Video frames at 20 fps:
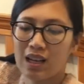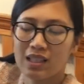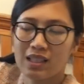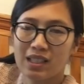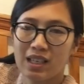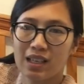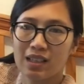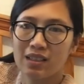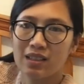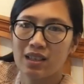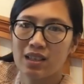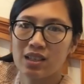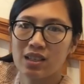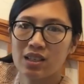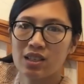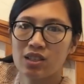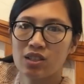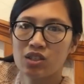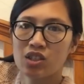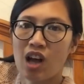has got
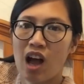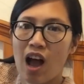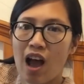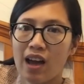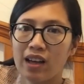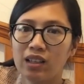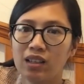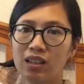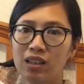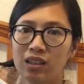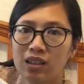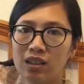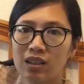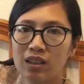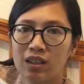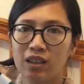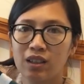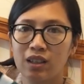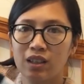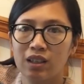this tile,
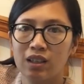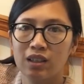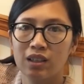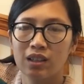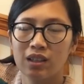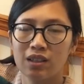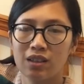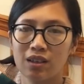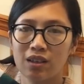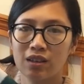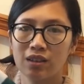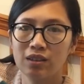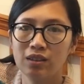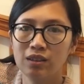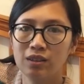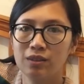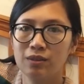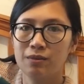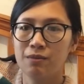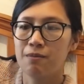you
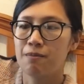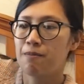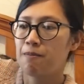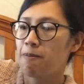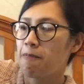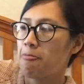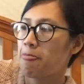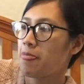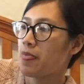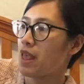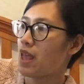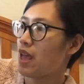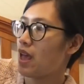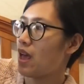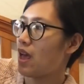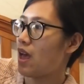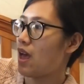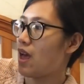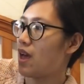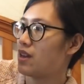know,
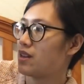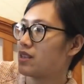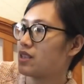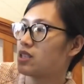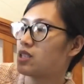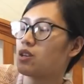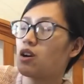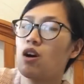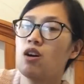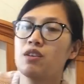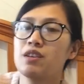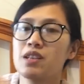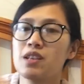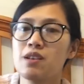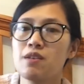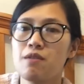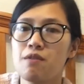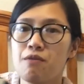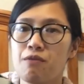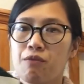and it's
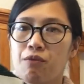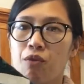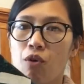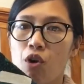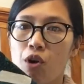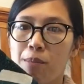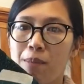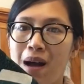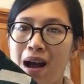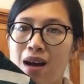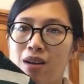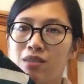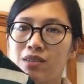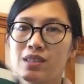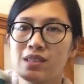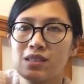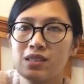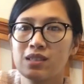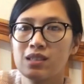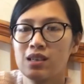only £4.
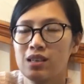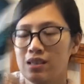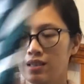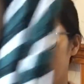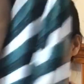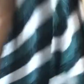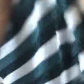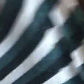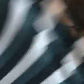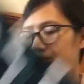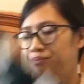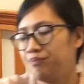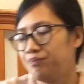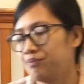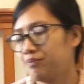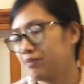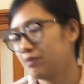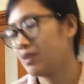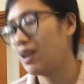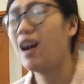
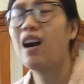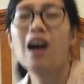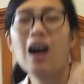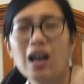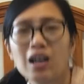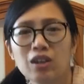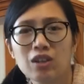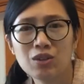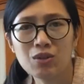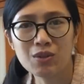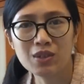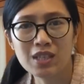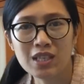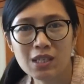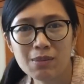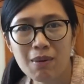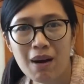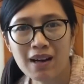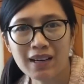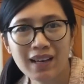Oh, I couldn't
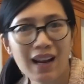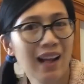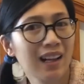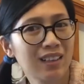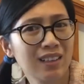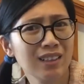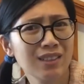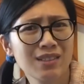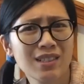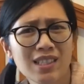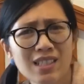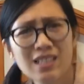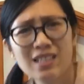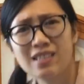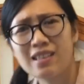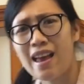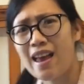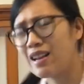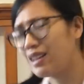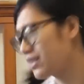resist bargain. I couldn't resist
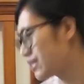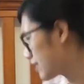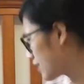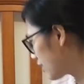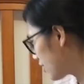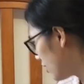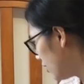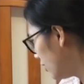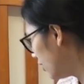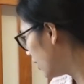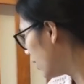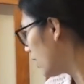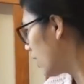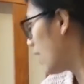sales, you know.